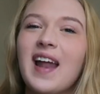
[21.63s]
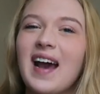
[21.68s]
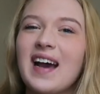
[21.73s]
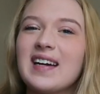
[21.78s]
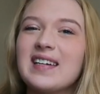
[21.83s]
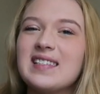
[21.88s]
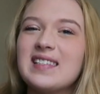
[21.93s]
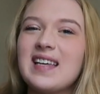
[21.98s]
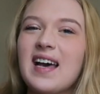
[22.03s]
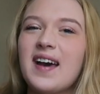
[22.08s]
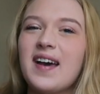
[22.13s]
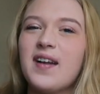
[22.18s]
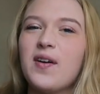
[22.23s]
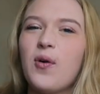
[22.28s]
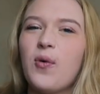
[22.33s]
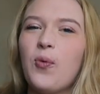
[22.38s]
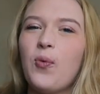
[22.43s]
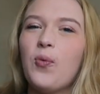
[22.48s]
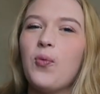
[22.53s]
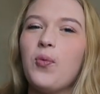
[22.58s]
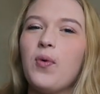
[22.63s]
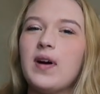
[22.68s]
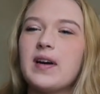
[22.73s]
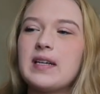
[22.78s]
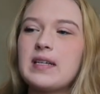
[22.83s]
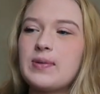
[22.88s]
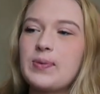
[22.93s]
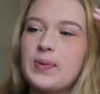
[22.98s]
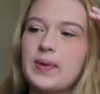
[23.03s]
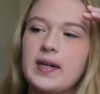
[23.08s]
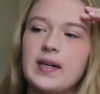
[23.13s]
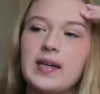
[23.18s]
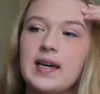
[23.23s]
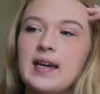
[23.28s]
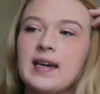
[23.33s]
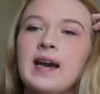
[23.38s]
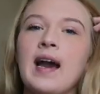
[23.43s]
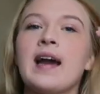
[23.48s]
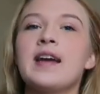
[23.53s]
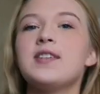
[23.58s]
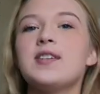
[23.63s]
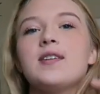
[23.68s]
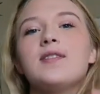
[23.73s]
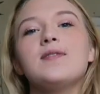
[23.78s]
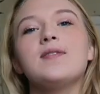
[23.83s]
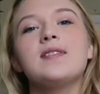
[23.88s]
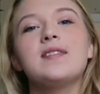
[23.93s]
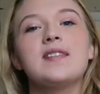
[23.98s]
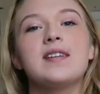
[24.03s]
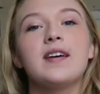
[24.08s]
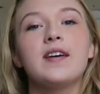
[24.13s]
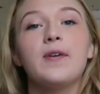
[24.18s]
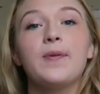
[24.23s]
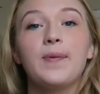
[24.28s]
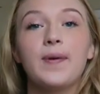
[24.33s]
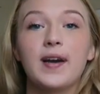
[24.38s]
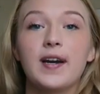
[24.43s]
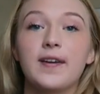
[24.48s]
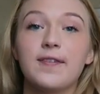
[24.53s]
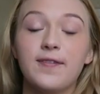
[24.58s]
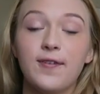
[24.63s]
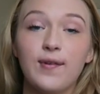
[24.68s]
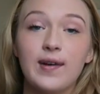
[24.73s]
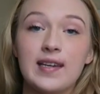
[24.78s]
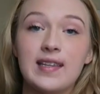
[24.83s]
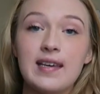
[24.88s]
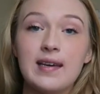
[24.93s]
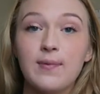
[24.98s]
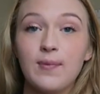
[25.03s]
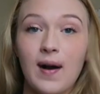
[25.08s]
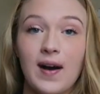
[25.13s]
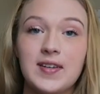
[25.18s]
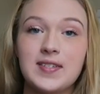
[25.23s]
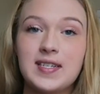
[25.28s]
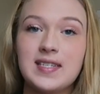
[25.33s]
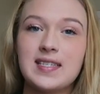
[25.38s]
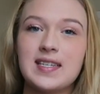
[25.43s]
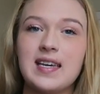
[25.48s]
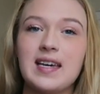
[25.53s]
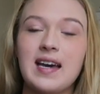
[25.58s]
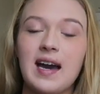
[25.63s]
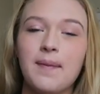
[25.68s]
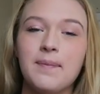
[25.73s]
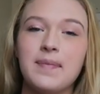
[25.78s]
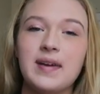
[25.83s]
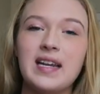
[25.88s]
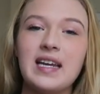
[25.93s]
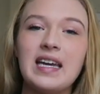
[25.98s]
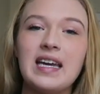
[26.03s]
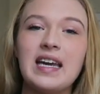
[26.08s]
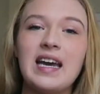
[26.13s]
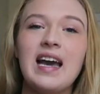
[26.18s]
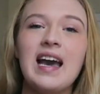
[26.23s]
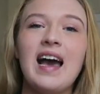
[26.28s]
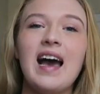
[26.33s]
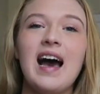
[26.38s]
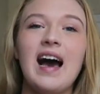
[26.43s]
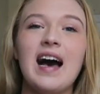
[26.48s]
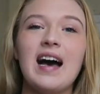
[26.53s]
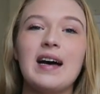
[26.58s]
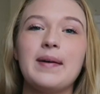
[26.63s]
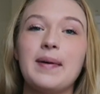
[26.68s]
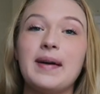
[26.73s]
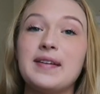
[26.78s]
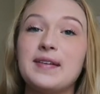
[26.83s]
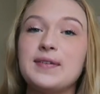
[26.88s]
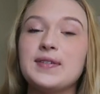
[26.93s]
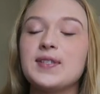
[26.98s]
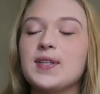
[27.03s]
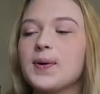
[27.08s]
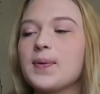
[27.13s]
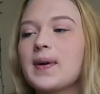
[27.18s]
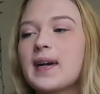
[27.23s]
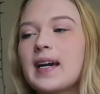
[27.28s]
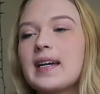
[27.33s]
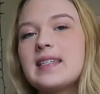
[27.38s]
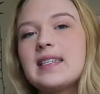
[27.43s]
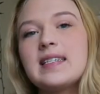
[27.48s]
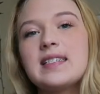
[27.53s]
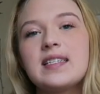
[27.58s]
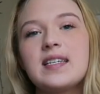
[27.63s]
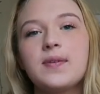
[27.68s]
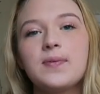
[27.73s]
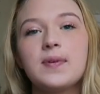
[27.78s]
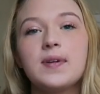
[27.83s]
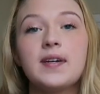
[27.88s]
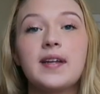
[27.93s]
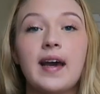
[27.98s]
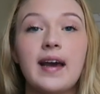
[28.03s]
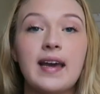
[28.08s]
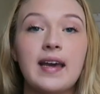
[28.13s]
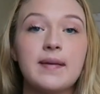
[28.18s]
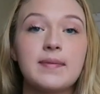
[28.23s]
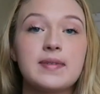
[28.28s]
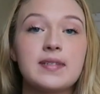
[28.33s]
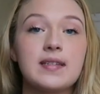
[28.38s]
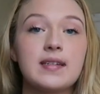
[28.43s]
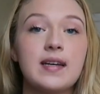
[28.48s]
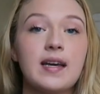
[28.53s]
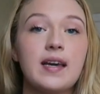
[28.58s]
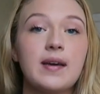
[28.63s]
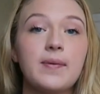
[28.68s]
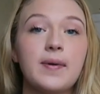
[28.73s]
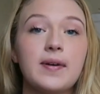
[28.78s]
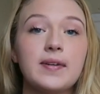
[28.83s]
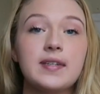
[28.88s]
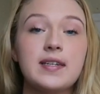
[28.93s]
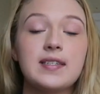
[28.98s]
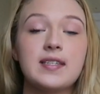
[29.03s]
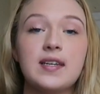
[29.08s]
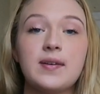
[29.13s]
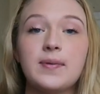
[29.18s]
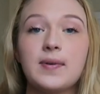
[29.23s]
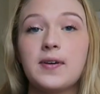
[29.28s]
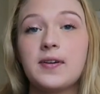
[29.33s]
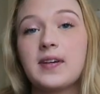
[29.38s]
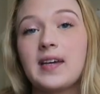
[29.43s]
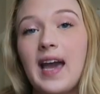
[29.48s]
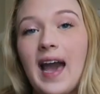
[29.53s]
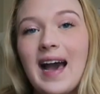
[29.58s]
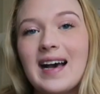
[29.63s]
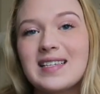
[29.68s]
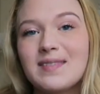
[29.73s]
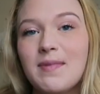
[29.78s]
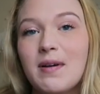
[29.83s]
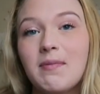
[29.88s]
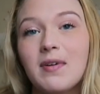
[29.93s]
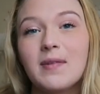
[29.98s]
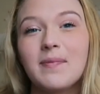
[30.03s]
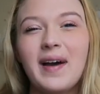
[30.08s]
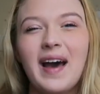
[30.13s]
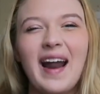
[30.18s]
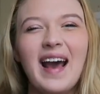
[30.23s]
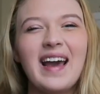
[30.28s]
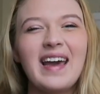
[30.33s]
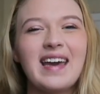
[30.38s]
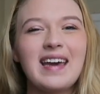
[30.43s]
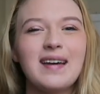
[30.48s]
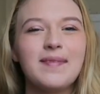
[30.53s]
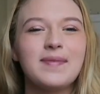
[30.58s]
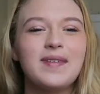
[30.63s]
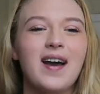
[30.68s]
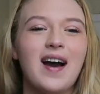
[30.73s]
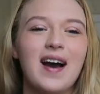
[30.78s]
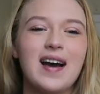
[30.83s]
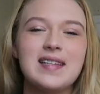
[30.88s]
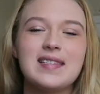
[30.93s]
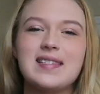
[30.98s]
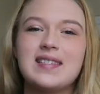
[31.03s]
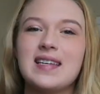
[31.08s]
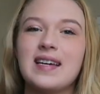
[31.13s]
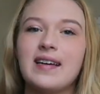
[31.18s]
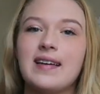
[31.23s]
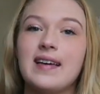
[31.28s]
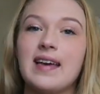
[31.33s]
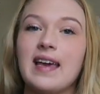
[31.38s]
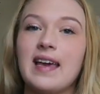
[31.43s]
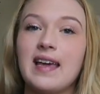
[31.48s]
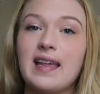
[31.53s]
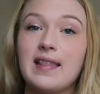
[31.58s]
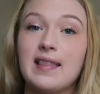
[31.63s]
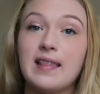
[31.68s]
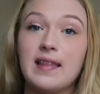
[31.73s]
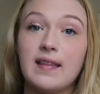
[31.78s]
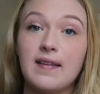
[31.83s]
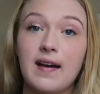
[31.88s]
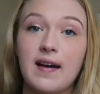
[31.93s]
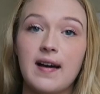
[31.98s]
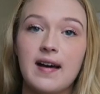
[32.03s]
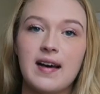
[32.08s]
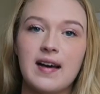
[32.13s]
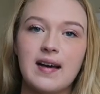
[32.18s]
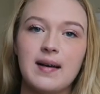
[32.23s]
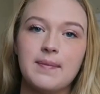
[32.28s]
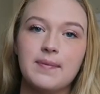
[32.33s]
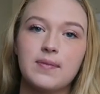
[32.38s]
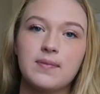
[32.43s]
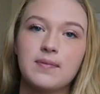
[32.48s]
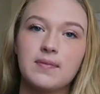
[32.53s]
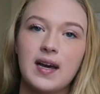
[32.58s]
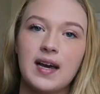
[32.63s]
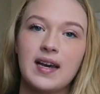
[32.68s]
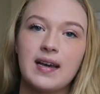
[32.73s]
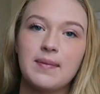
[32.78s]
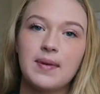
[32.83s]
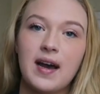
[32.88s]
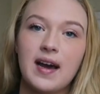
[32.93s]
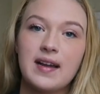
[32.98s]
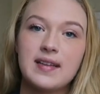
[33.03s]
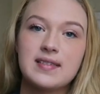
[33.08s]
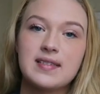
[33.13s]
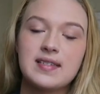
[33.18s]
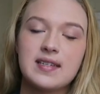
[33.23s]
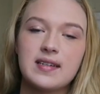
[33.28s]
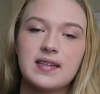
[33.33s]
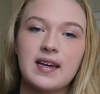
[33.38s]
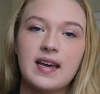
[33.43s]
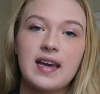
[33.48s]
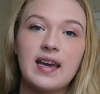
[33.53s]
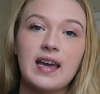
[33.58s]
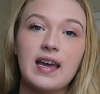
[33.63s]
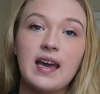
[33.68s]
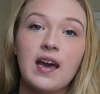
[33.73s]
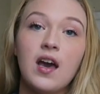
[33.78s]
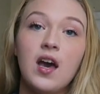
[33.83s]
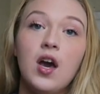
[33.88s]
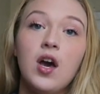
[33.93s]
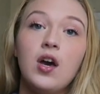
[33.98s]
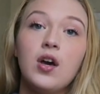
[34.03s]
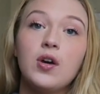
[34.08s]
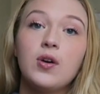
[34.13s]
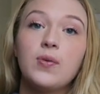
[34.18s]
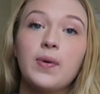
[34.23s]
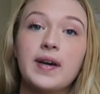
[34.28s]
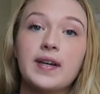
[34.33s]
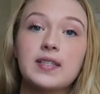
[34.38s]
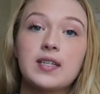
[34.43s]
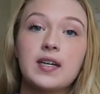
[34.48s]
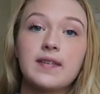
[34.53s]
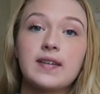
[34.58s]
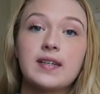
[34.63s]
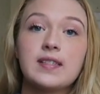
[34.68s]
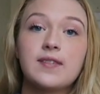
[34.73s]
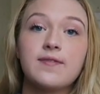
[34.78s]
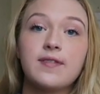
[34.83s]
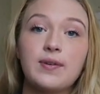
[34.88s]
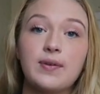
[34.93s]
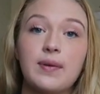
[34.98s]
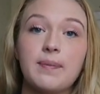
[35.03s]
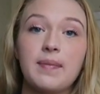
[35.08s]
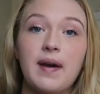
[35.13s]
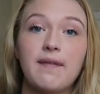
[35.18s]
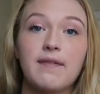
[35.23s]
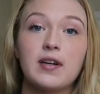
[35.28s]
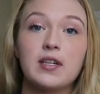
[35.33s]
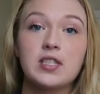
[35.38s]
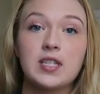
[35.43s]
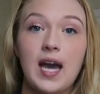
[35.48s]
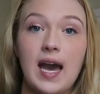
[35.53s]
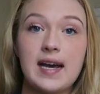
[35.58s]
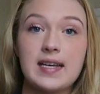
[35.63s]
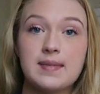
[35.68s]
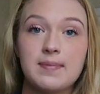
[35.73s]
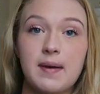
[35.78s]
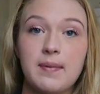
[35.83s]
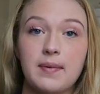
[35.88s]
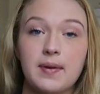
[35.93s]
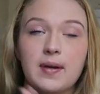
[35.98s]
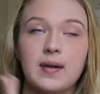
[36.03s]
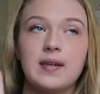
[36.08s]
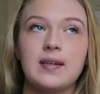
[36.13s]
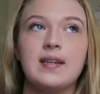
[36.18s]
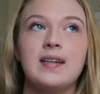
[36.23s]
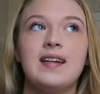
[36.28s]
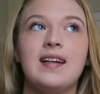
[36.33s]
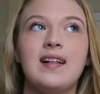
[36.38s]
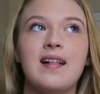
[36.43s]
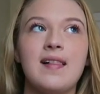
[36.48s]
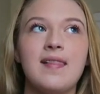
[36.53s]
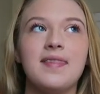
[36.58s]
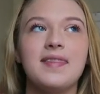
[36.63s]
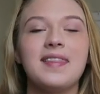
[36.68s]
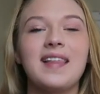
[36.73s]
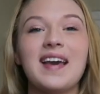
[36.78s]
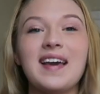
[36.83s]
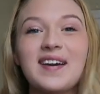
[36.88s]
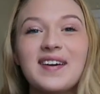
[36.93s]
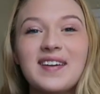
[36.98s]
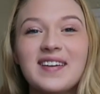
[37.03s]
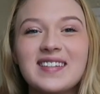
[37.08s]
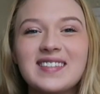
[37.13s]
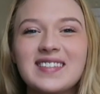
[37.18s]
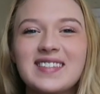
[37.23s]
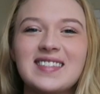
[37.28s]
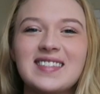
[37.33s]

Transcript: that I said was working. I do still work for the Walt Disney Company. Um, I do still work at Disney World. I am still a Walt Disney World cast member, but I am not still in, um, I am not still a quick service food and beverage cast member. Thank goodness.